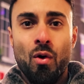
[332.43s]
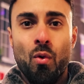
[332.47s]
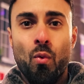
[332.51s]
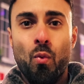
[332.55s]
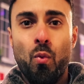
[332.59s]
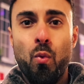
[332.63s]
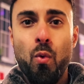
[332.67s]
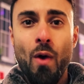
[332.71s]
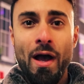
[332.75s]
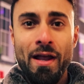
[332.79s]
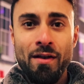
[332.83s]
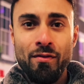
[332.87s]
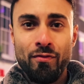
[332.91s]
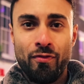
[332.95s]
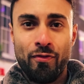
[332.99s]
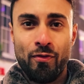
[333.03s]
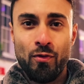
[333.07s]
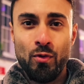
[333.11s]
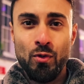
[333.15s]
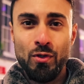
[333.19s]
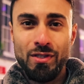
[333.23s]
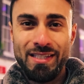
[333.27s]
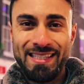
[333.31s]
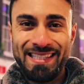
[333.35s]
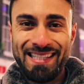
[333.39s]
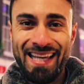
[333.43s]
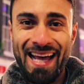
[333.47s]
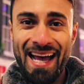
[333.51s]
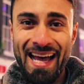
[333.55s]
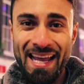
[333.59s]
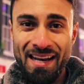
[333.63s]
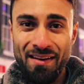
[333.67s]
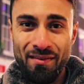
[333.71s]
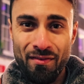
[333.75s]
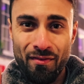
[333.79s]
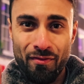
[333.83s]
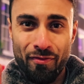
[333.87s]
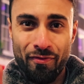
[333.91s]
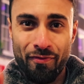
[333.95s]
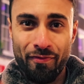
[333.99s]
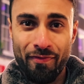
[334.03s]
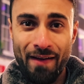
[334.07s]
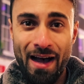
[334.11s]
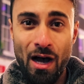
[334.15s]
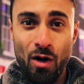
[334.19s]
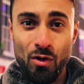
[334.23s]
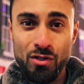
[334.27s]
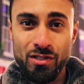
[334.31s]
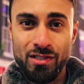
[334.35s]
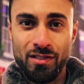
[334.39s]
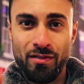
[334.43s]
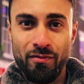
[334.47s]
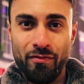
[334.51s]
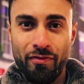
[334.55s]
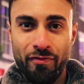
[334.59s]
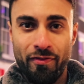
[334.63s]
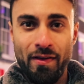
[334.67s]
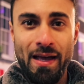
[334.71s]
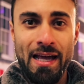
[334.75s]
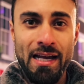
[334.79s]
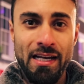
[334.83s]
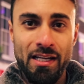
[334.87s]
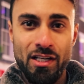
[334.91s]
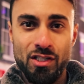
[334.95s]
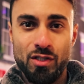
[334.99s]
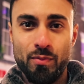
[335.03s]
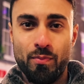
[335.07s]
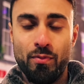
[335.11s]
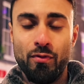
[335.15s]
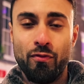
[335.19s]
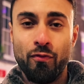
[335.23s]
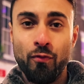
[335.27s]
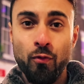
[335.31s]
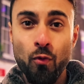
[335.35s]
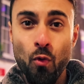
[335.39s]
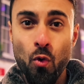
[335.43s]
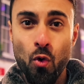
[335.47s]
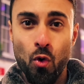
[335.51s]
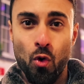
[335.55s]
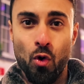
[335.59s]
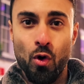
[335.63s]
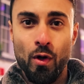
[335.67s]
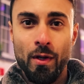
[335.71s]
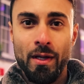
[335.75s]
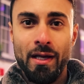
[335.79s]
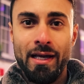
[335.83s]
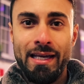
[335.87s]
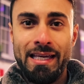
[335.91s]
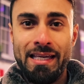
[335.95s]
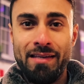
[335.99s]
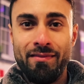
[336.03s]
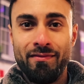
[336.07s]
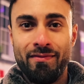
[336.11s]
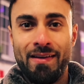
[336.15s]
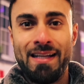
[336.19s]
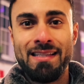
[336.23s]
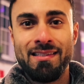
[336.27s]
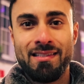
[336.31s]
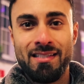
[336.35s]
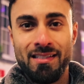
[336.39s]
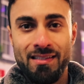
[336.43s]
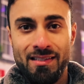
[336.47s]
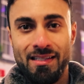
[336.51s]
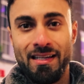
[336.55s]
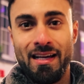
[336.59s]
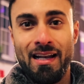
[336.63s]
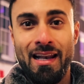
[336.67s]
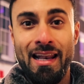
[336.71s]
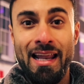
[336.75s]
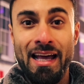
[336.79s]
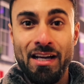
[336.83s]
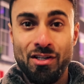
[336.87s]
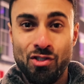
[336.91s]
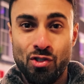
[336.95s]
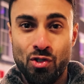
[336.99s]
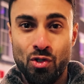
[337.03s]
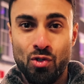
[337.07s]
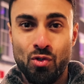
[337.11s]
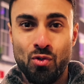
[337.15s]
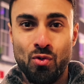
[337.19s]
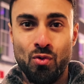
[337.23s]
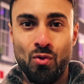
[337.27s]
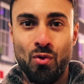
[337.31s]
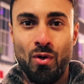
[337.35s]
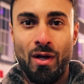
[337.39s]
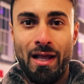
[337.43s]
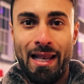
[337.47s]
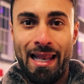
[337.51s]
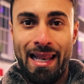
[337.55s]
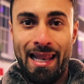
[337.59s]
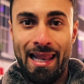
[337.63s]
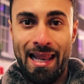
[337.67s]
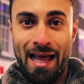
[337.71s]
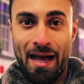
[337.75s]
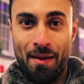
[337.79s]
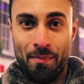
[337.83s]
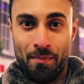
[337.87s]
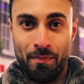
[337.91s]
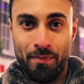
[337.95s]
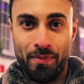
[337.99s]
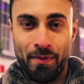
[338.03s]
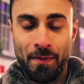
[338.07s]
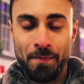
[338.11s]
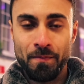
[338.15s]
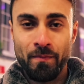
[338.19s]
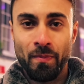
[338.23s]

went through 10,000 failures before he invented the electrical lamp.